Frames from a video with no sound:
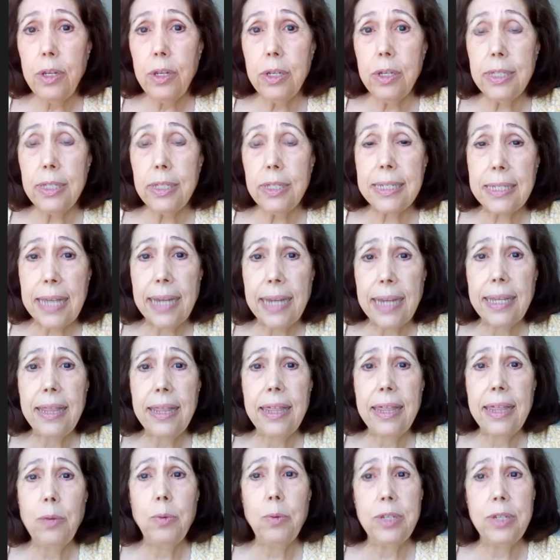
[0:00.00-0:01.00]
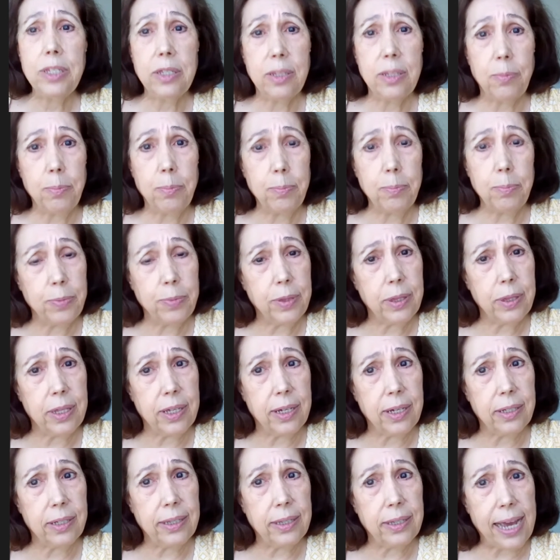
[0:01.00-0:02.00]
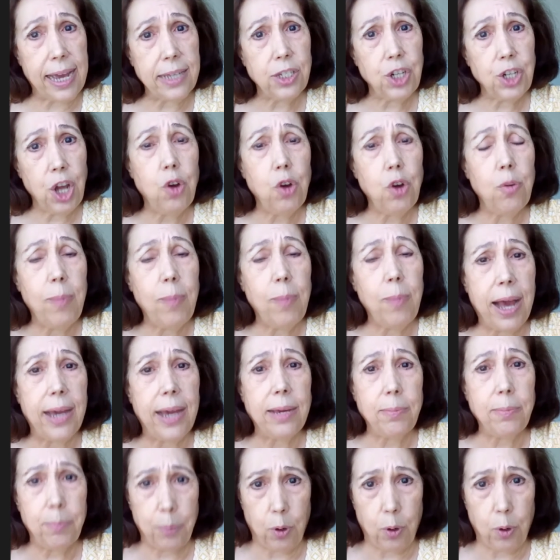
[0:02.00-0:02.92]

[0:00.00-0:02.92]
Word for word: The second thing was the last home I